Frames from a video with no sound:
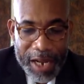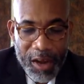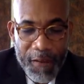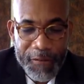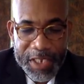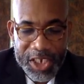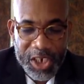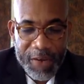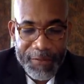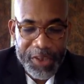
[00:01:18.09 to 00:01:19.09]
had a
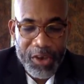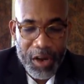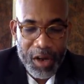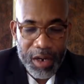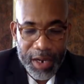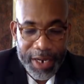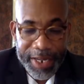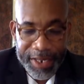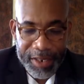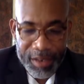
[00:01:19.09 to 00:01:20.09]
conversation with a young
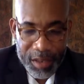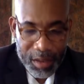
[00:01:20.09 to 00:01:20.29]
lady